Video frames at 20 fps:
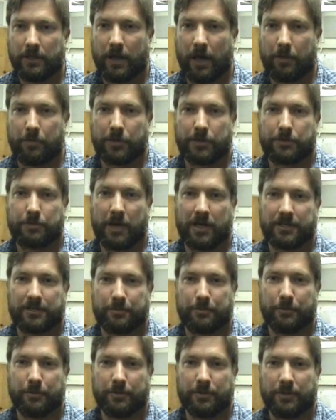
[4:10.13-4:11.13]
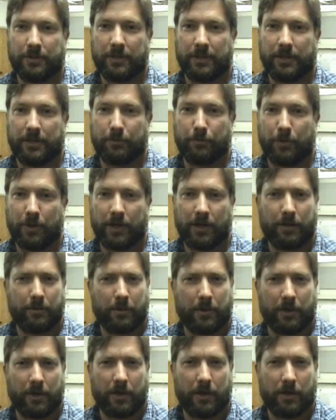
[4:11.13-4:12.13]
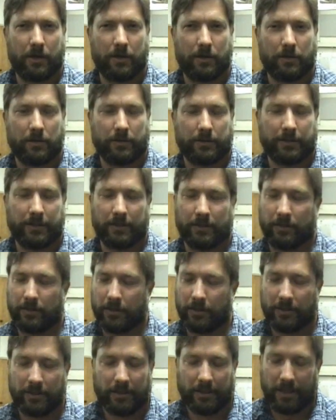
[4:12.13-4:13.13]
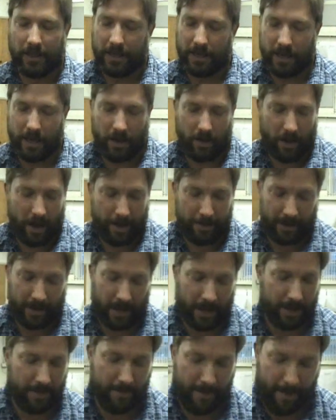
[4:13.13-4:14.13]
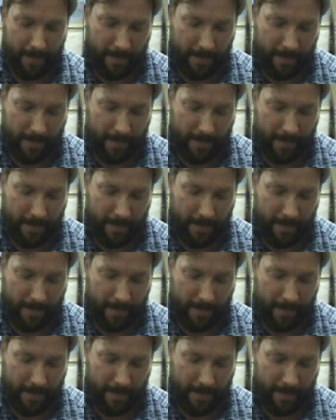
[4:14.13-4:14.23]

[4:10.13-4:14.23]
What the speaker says: I'm responsible in a way, am I not? Now, I mean,